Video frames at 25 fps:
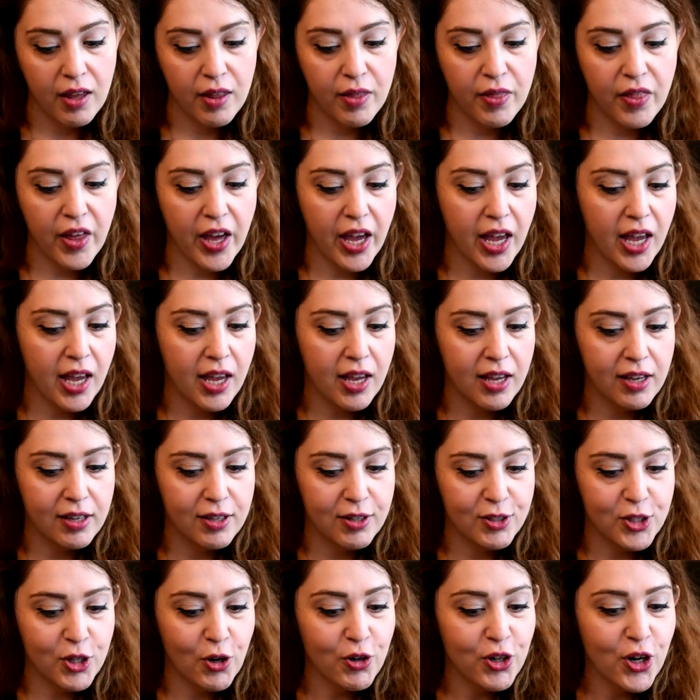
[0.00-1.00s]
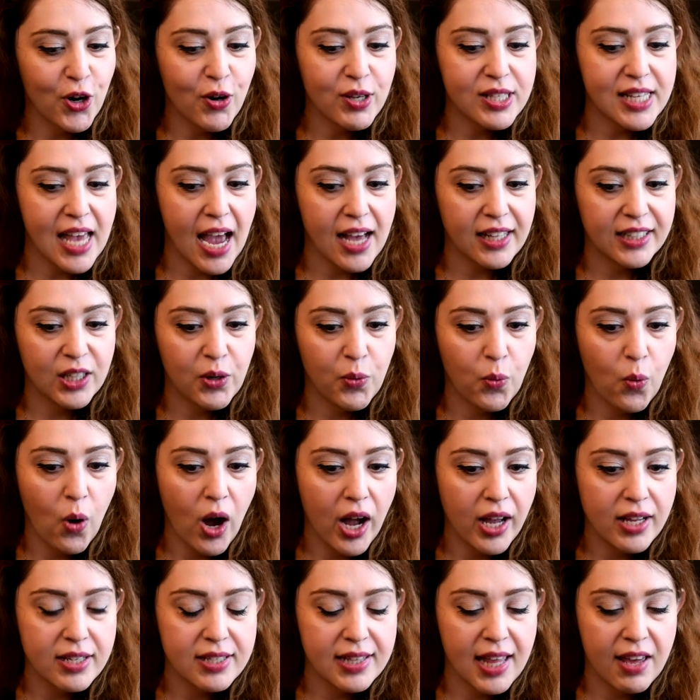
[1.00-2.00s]
They don't know exactly
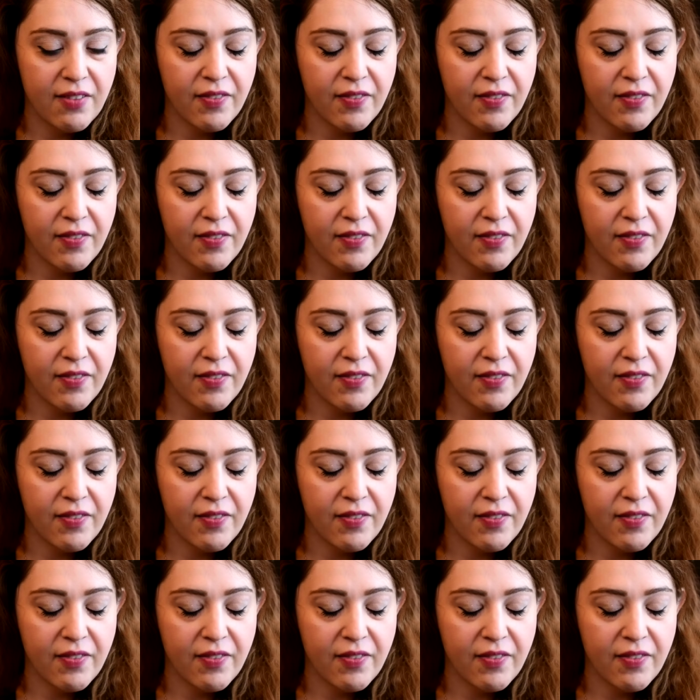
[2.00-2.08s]
what.